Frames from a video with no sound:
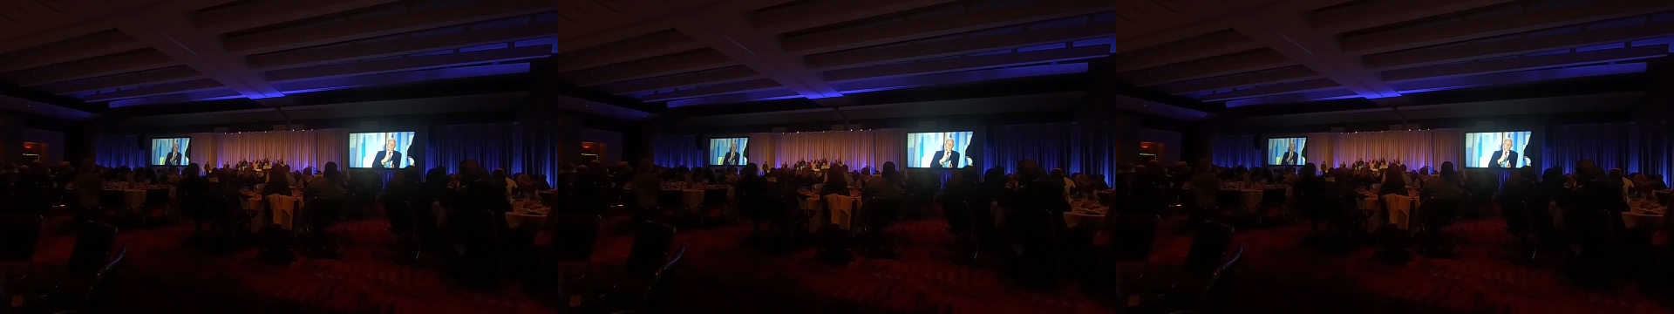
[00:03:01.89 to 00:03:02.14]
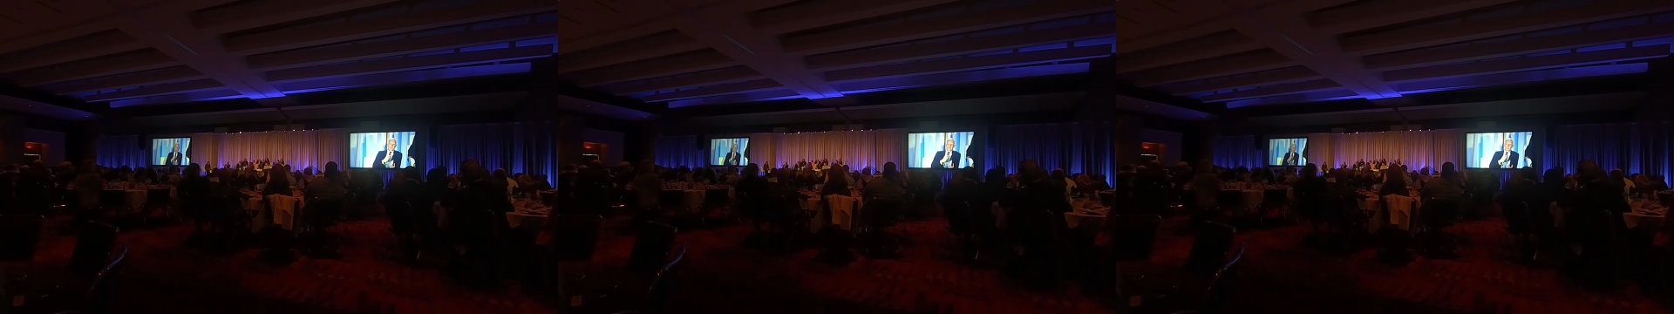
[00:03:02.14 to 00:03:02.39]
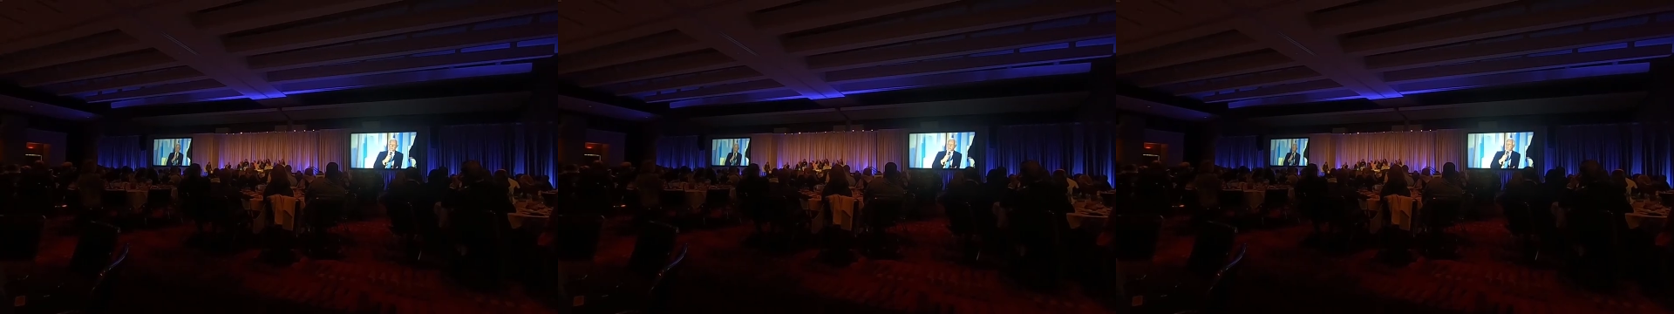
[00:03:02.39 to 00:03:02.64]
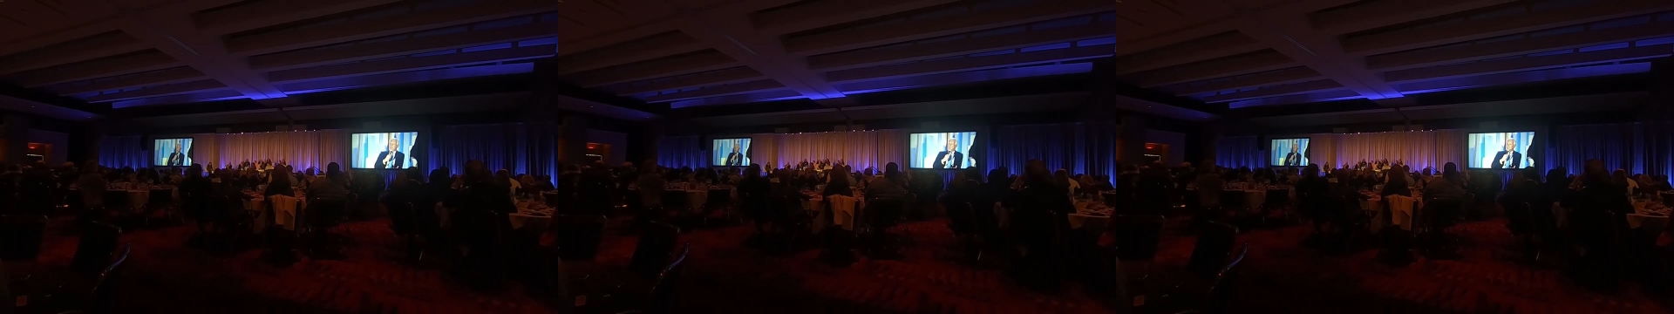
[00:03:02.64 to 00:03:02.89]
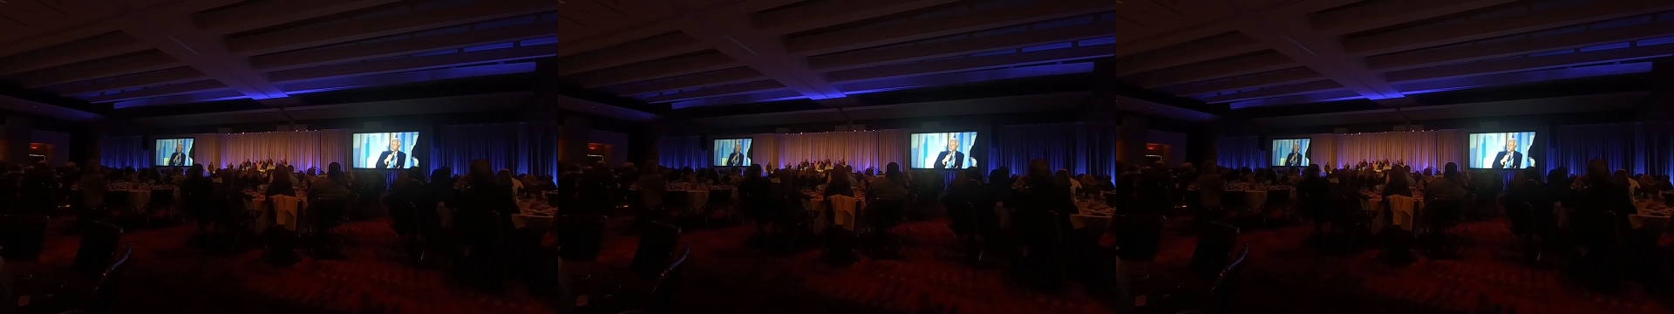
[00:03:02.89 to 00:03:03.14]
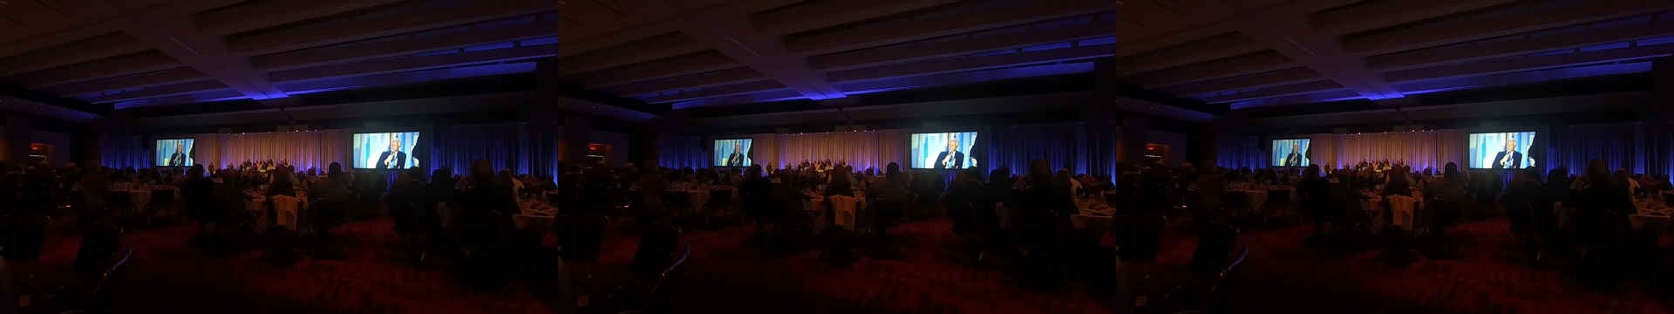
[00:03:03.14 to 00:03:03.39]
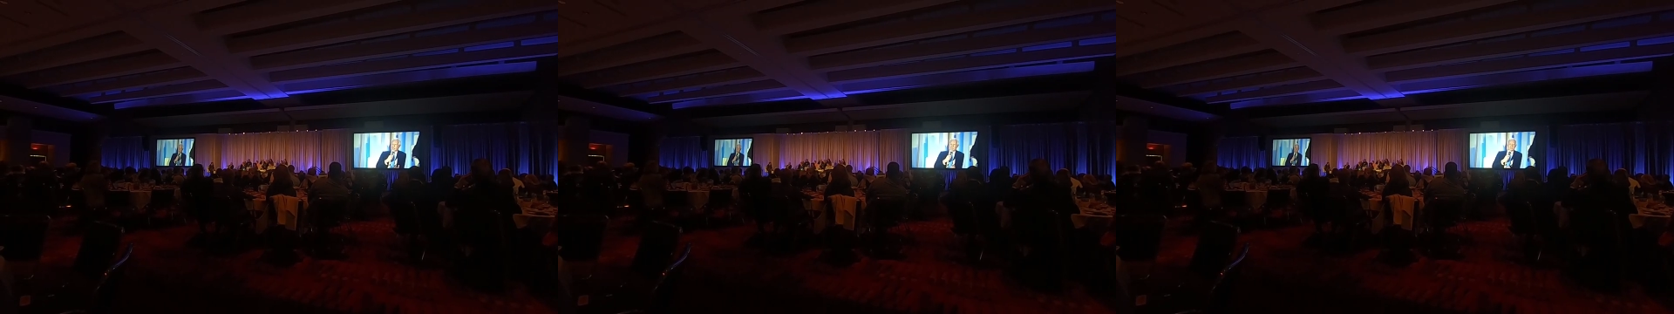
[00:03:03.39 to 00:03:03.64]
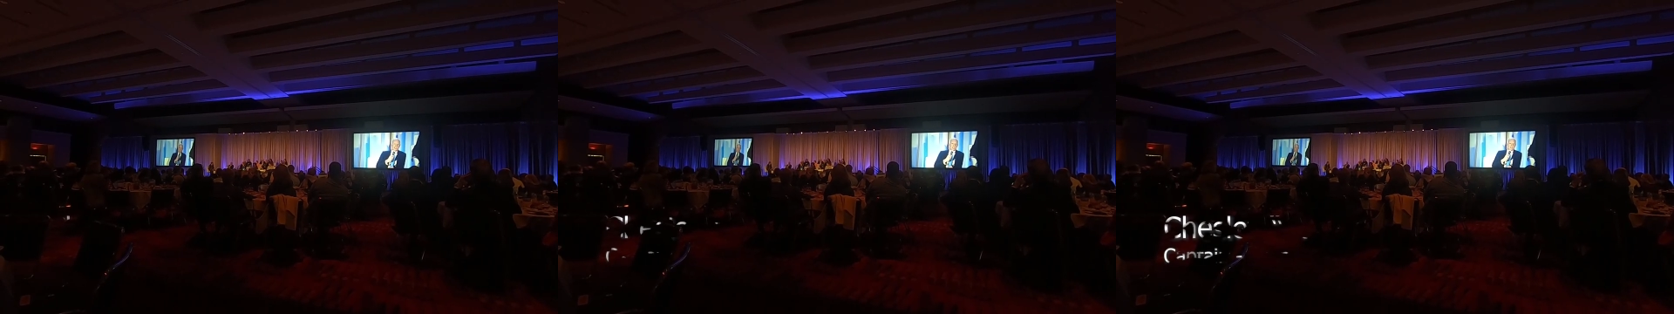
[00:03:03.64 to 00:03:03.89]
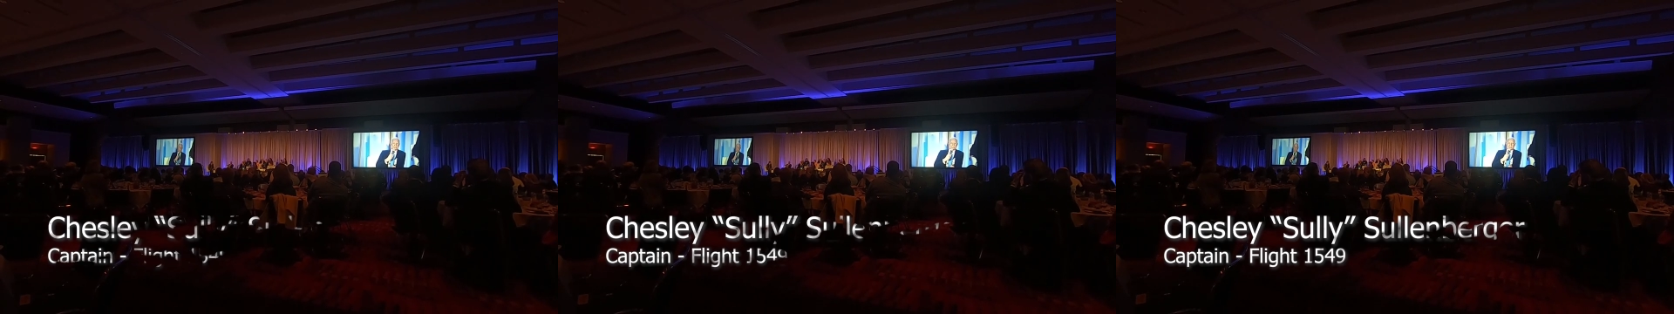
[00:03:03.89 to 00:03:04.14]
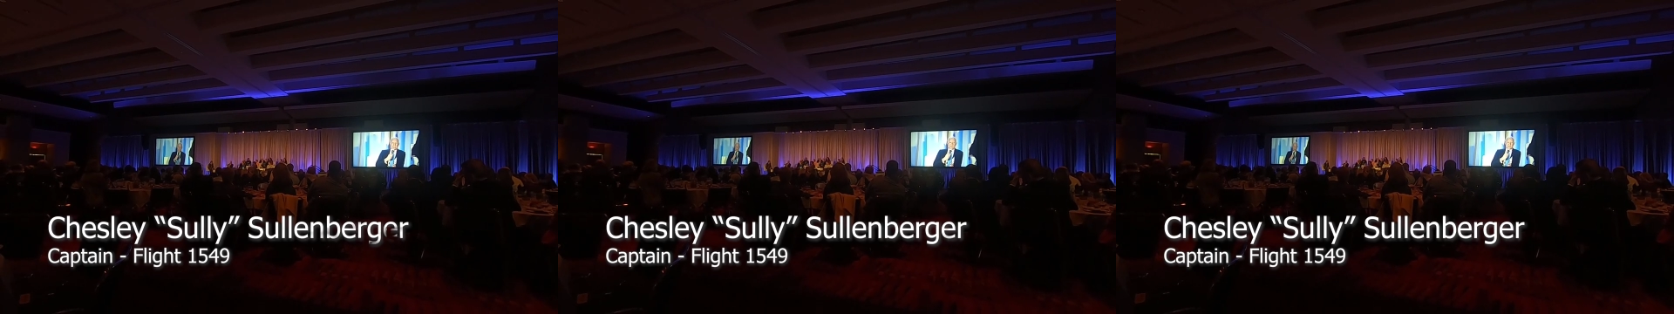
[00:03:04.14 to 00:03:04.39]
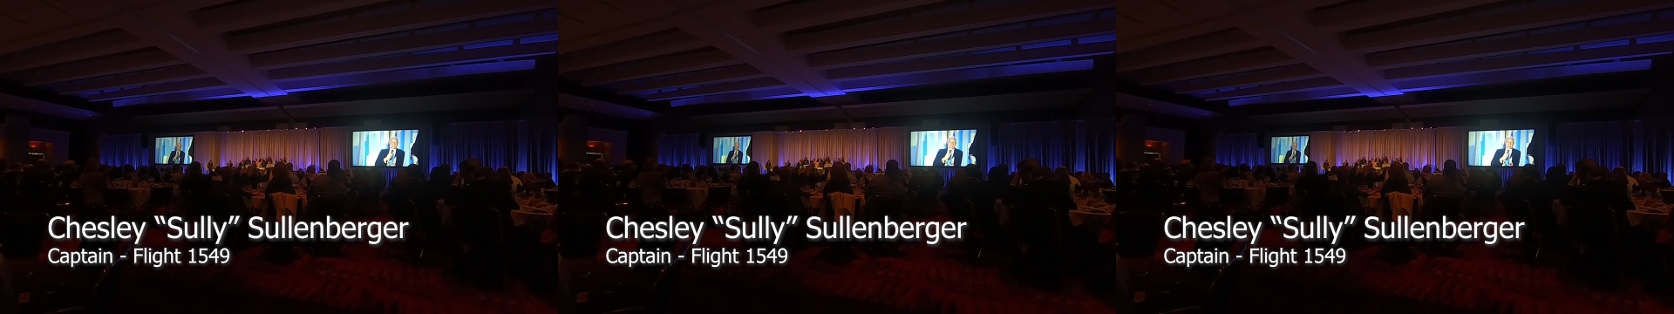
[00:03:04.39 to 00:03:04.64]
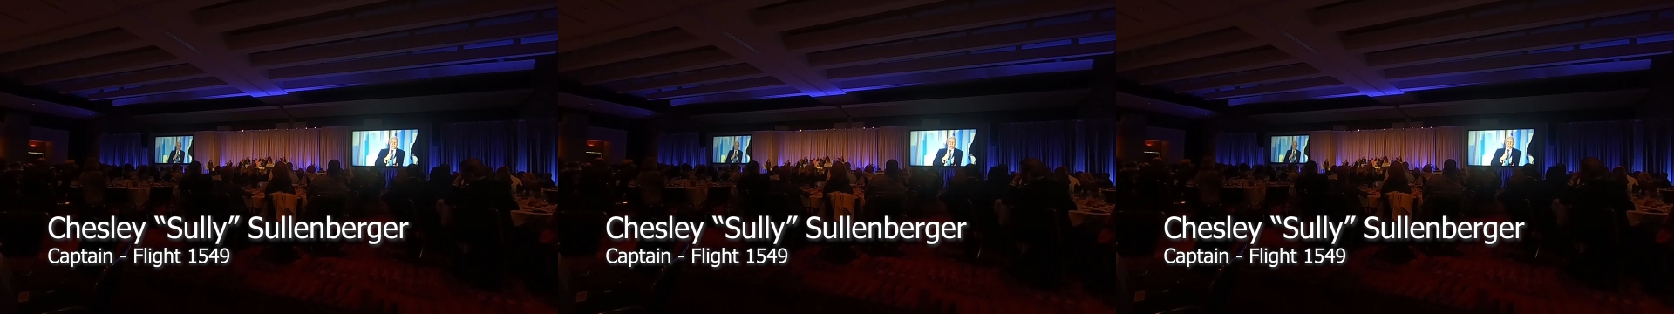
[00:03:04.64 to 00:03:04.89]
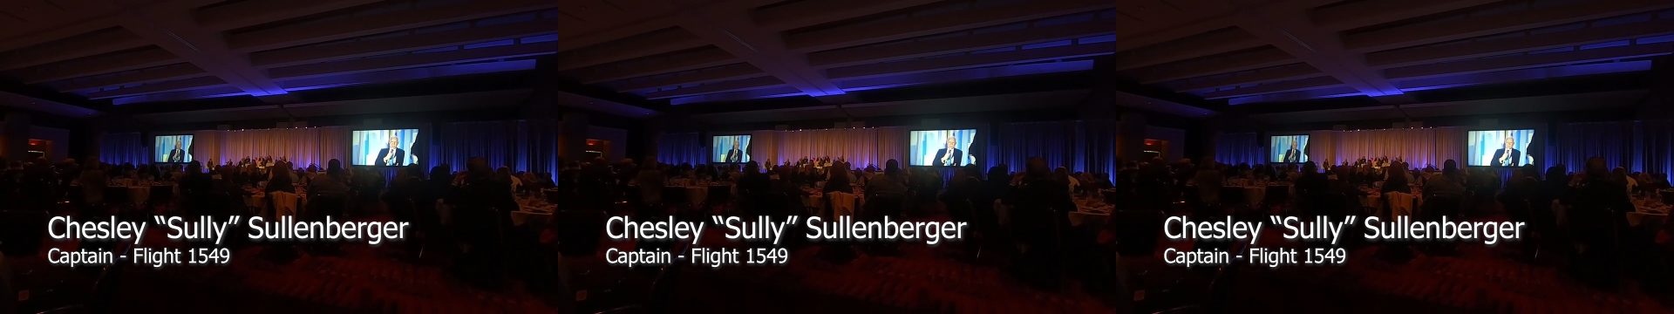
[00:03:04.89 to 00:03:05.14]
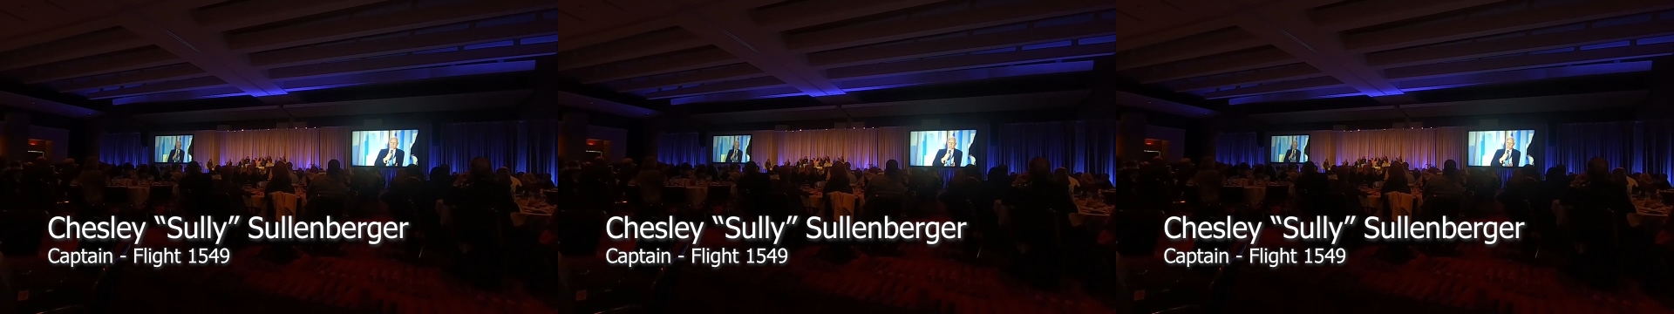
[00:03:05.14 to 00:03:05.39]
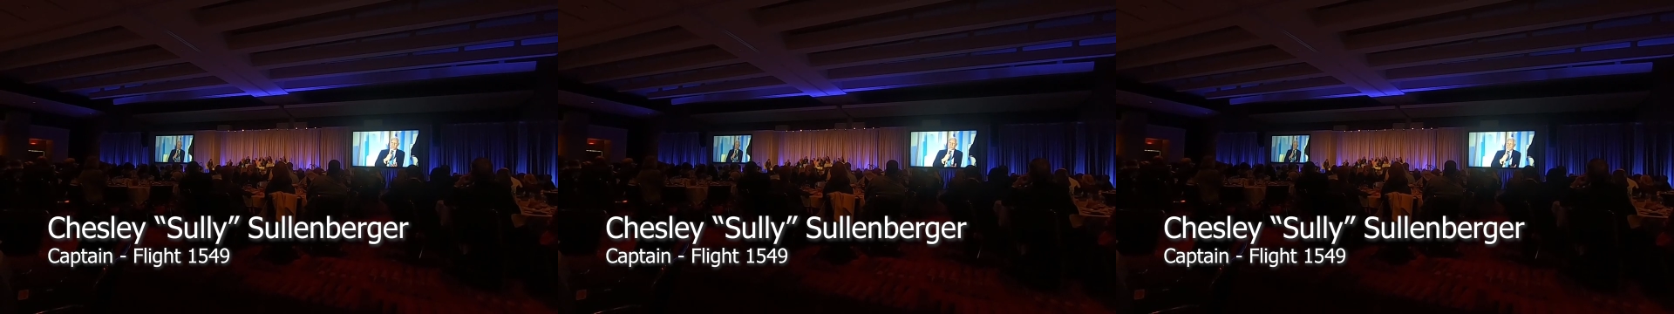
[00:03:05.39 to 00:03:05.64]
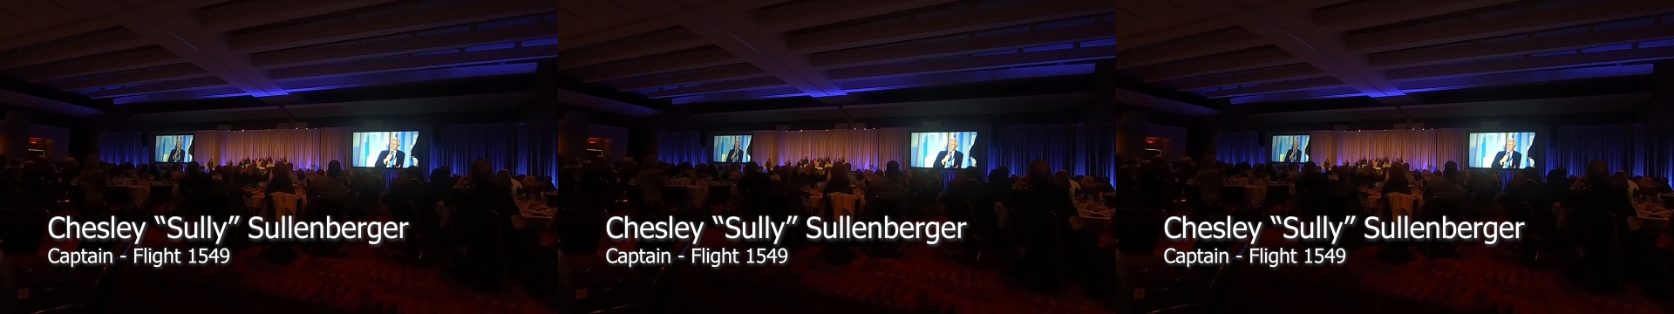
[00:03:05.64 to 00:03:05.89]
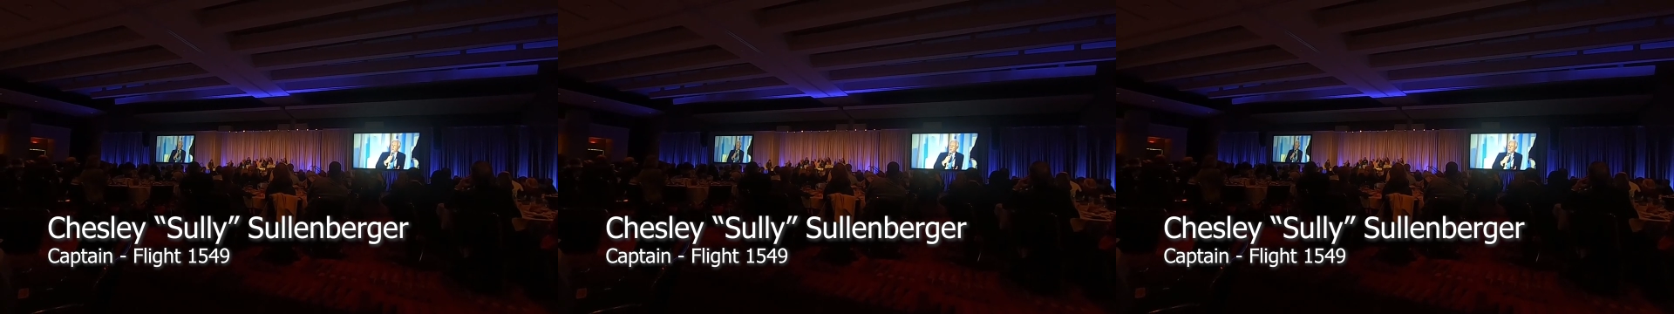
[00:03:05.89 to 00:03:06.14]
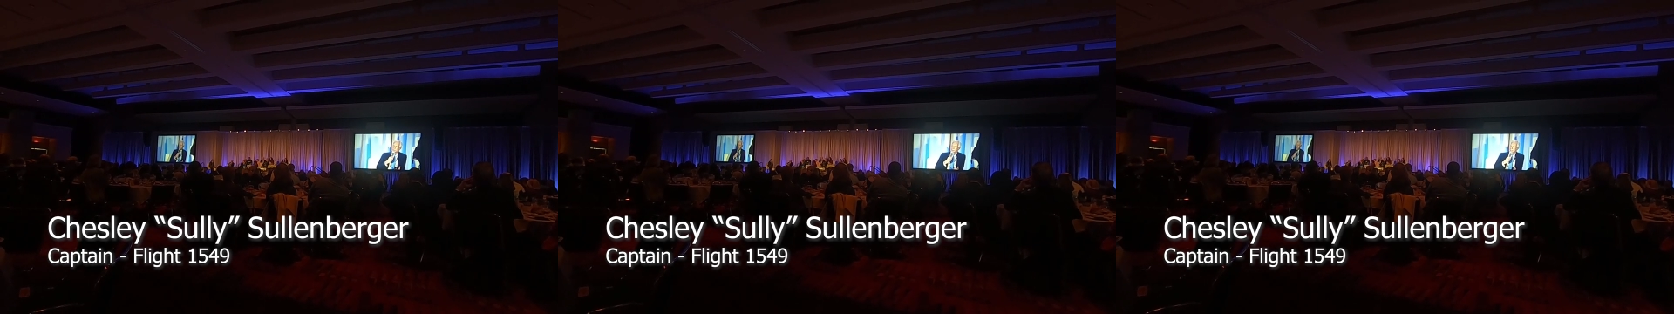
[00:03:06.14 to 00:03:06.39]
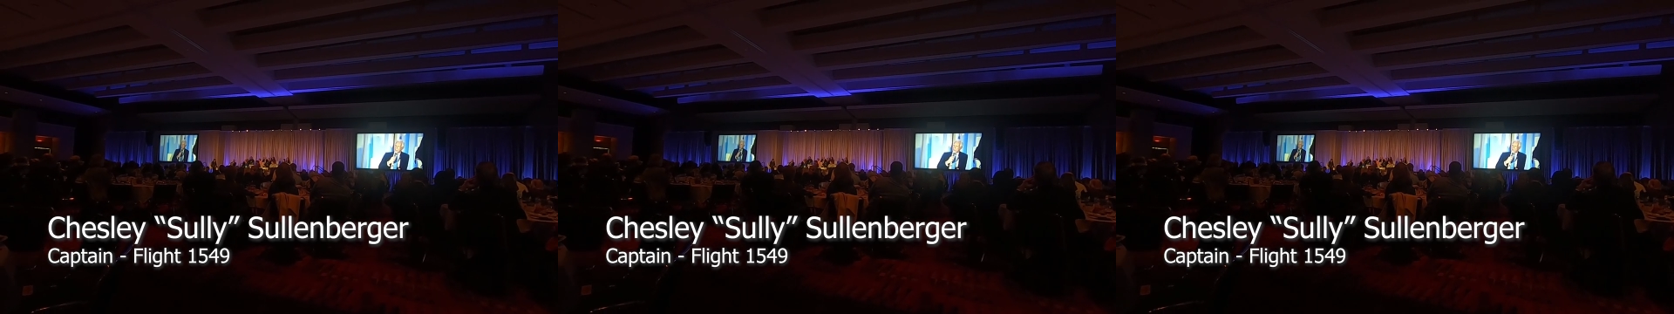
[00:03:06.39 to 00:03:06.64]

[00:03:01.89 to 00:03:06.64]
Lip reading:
[unreadable: no face in view]